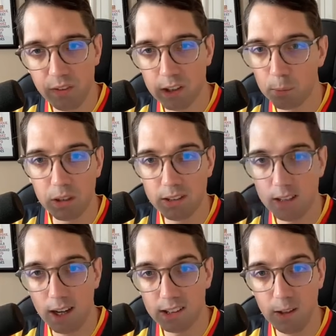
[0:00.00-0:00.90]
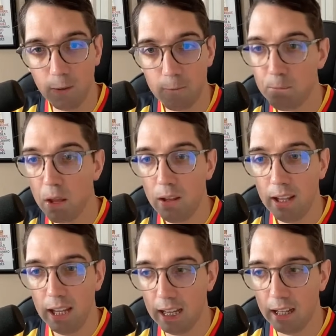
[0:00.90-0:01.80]
fans are pretty toxic here.
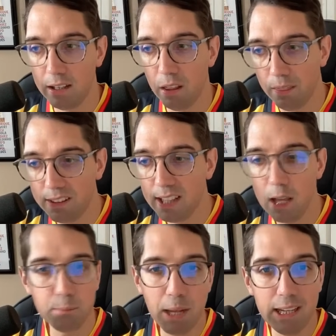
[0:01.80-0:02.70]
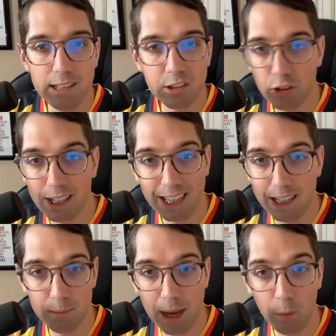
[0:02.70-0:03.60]
And this campaign to try to
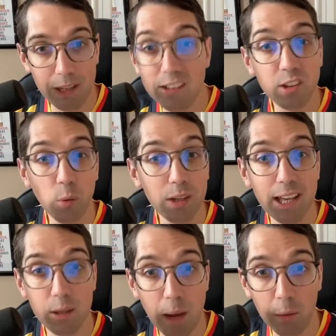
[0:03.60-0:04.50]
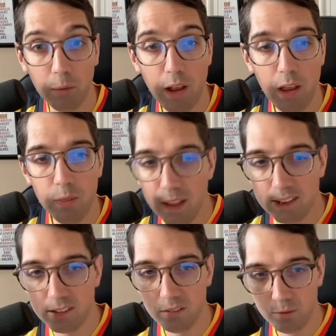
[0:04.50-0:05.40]
get him out isn't going to get him out.
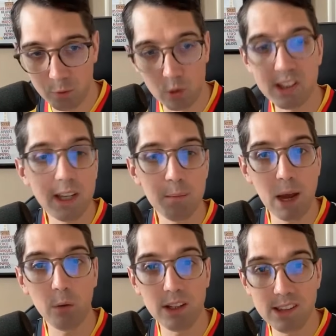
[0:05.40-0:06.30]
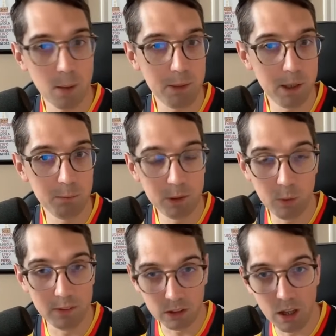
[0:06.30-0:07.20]
This forcing him out is happening
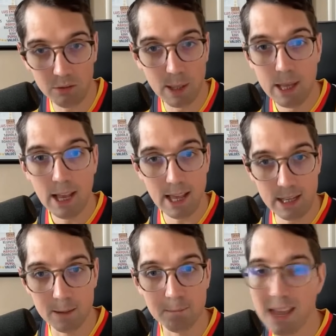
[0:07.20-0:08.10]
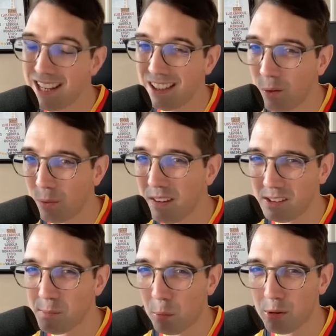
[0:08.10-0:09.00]
between the club and him. And I don't think the
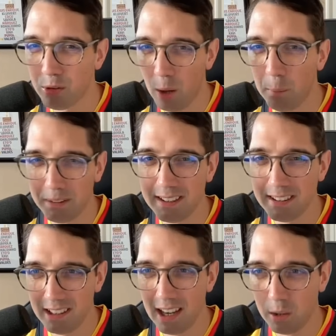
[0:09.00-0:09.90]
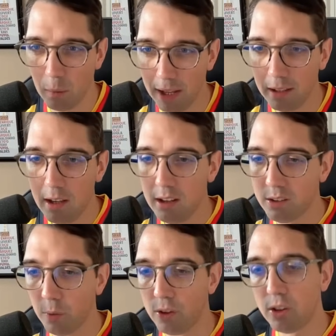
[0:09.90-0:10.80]
supporters are helping this in any way.
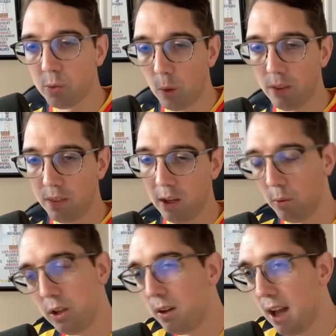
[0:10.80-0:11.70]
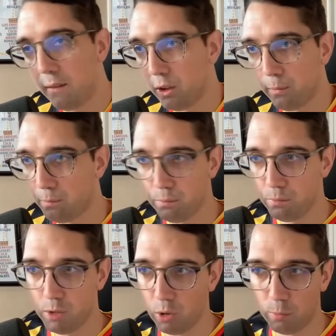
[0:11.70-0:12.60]
So there is one thing where you can have
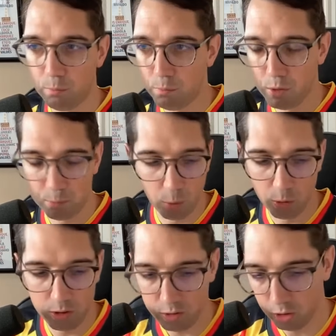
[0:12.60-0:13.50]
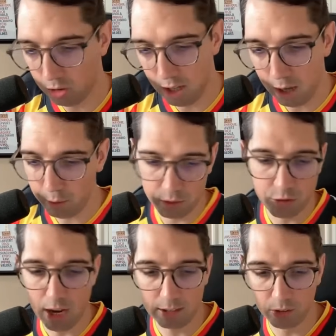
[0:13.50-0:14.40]
your support, or you could have your
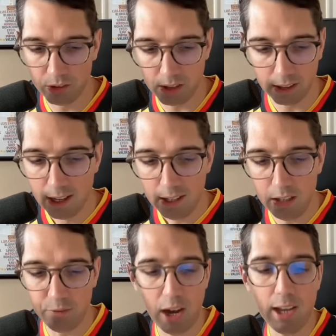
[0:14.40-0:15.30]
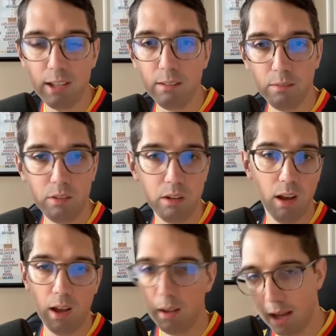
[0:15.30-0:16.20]
detractors. Like if I
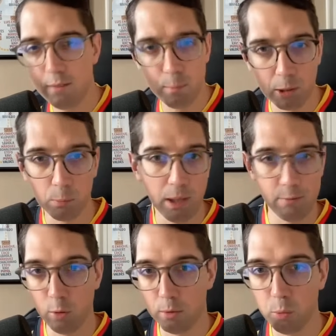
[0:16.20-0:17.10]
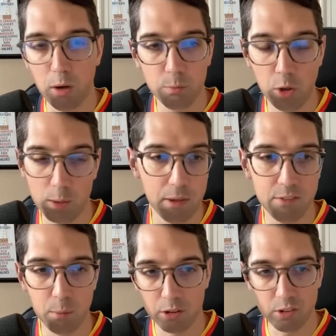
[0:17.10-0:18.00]
have a bigger platform as well, talking about
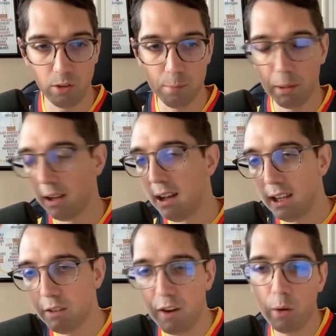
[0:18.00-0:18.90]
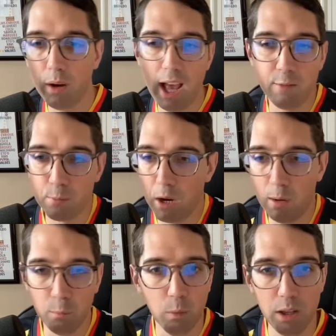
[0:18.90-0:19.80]
FC Barcelona, but if I were to have a
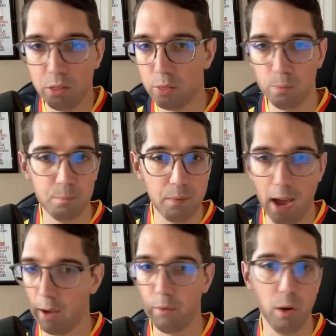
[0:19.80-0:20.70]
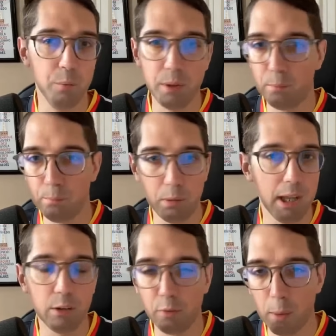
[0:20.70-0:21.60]
problem with, I don't know, some
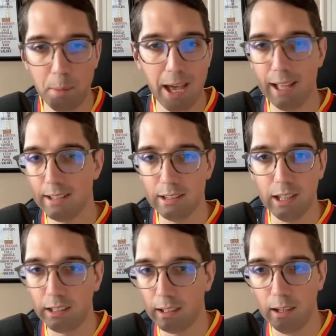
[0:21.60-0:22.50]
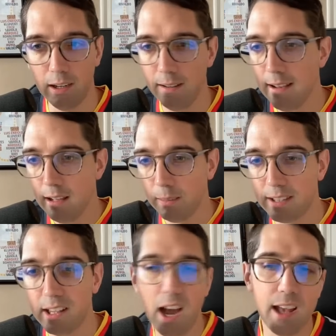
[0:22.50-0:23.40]
player from the past, like
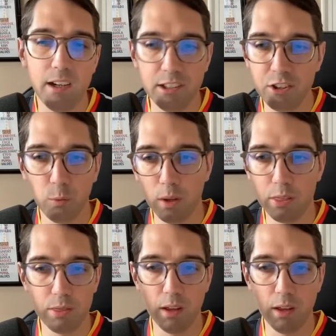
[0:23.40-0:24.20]
let's say I had an issue with